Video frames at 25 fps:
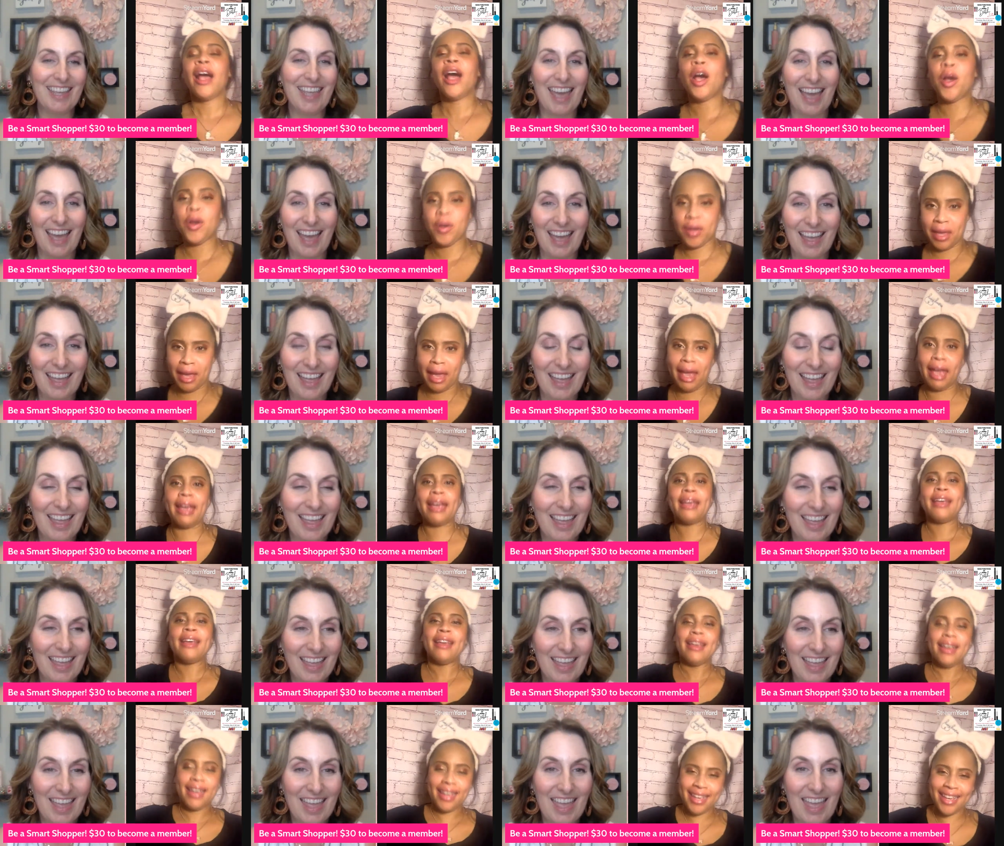Speaker 1: yeah. Okay.
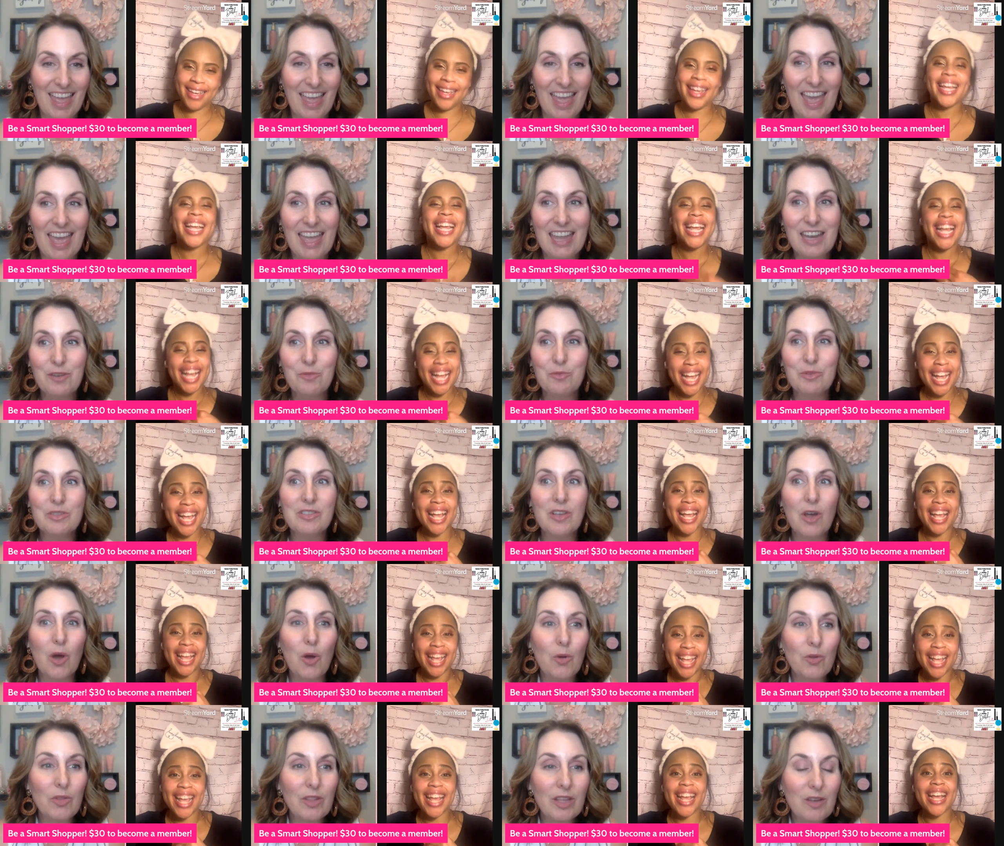And it was
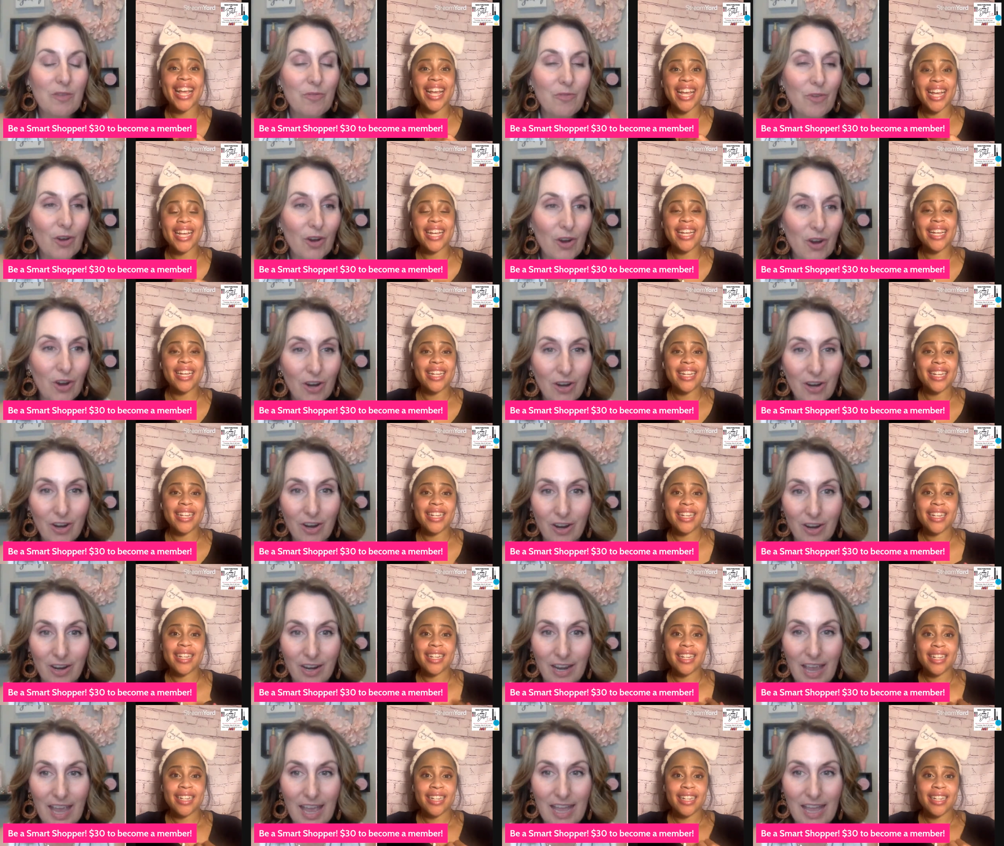only for her.